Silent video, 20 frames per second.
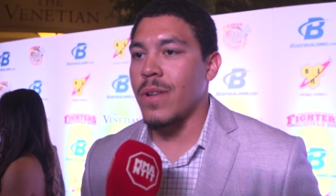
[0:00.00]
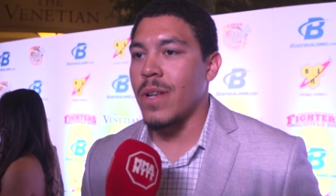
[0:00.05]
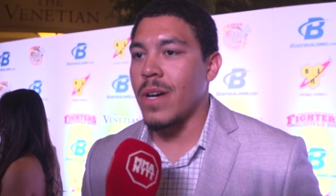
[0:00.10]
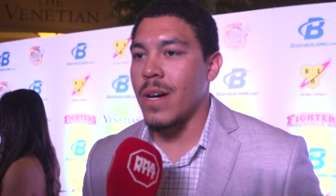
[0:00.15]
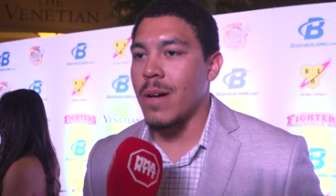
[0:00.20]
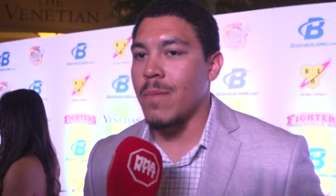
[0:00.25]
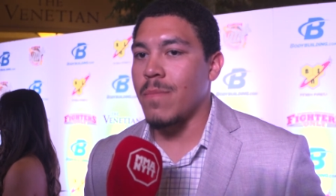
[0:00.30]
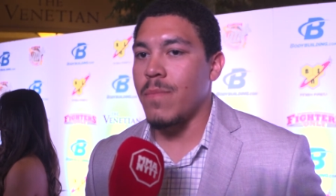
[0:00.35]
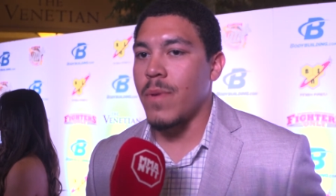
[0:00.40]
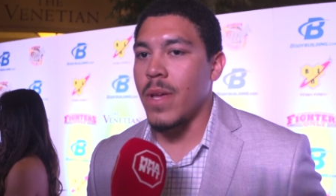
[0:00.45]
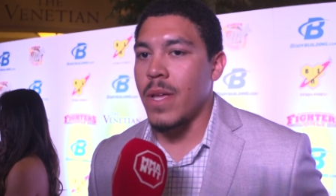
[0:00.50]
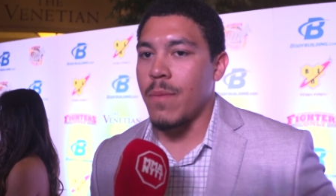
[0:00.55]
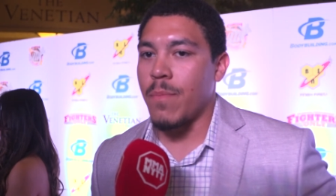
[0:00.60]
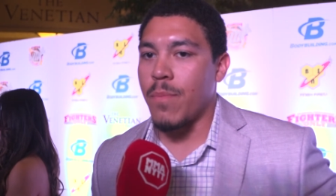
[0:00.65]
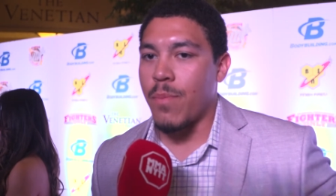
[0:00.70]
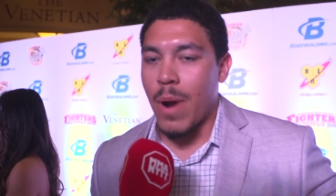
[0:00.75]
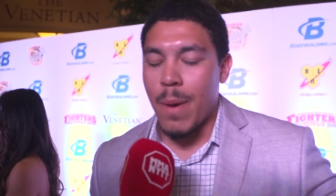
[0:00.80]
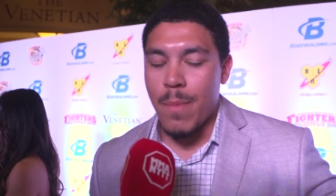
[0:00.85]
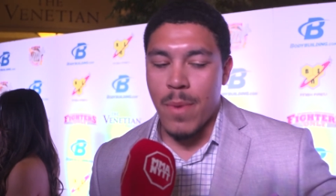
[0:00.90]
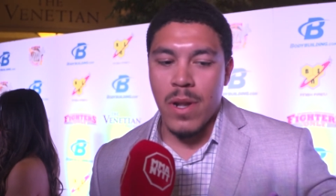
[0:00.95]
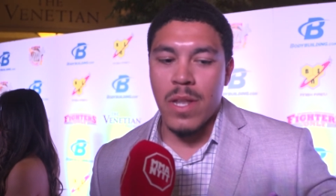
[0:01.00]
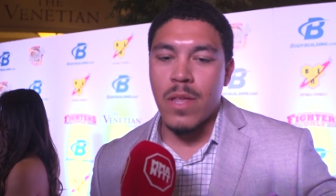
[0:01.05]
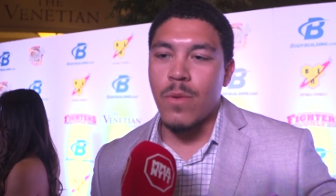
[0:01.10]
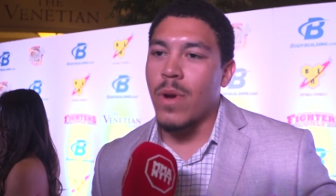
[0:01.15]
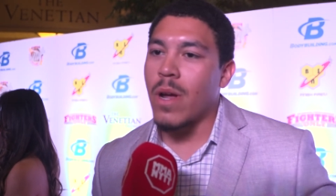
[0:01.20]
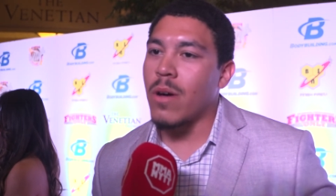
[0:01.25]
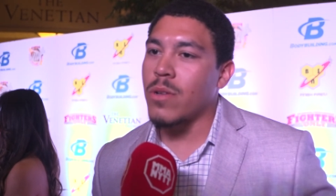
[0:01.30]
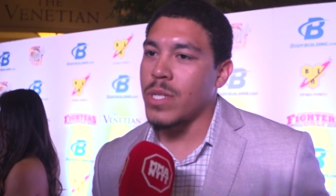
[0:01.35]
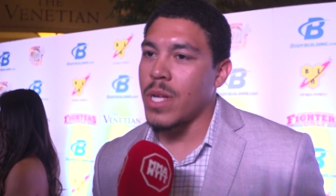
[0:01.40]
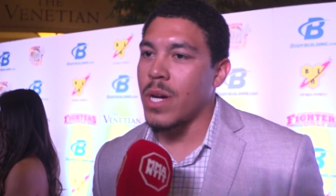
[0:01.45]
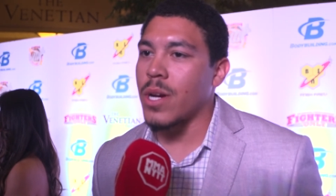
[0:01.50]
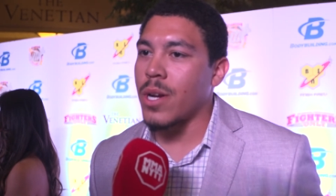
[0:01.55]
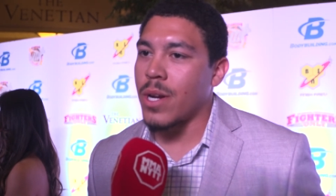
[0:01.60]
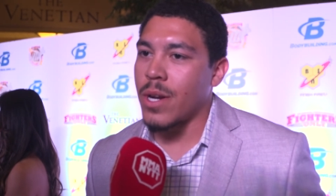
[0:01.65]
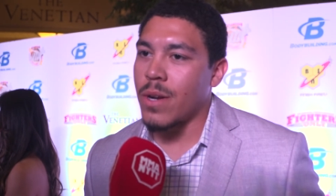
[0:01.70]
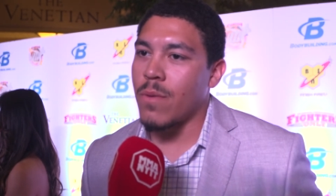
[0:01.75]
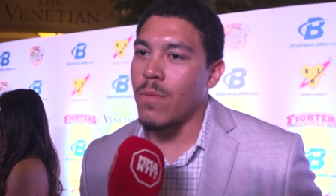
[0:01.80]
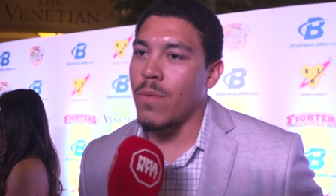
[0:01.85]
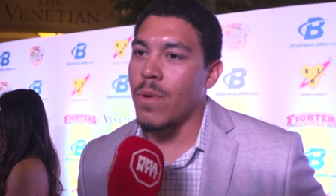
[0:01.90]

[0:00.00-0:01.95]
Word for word: Uh, it, primarily when I was younger,